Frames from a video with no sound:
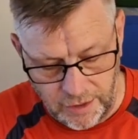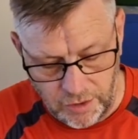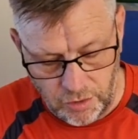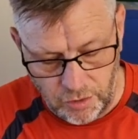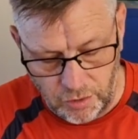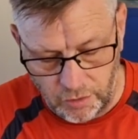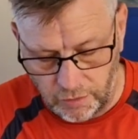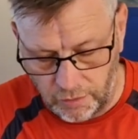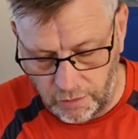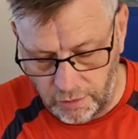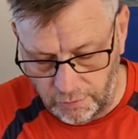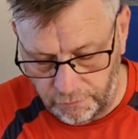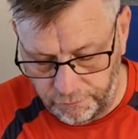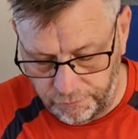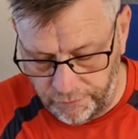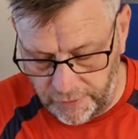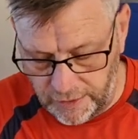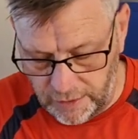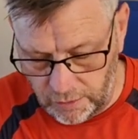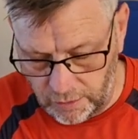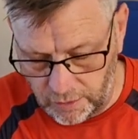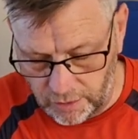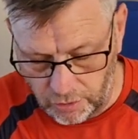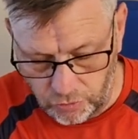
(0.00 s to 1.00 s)
your
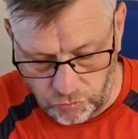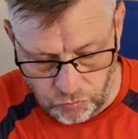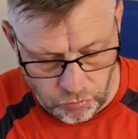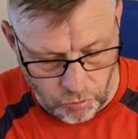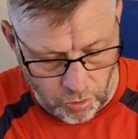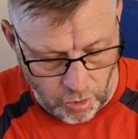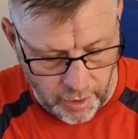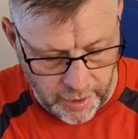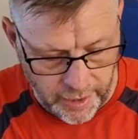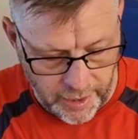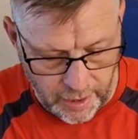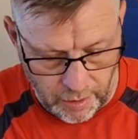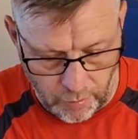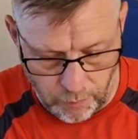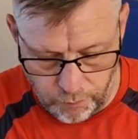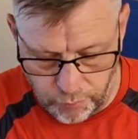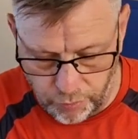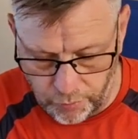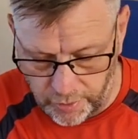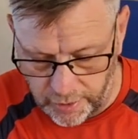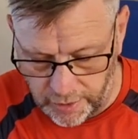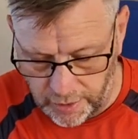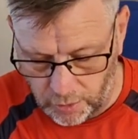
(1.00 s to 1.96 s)
feet can dry out pretty